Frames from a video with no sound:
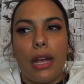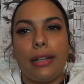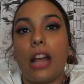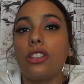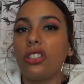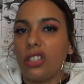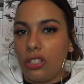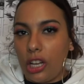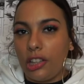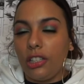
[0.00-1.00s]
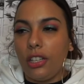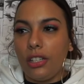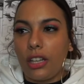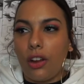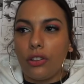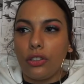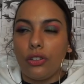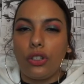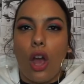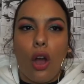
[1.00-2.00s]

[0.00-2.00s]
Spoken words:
not just the genderless characters,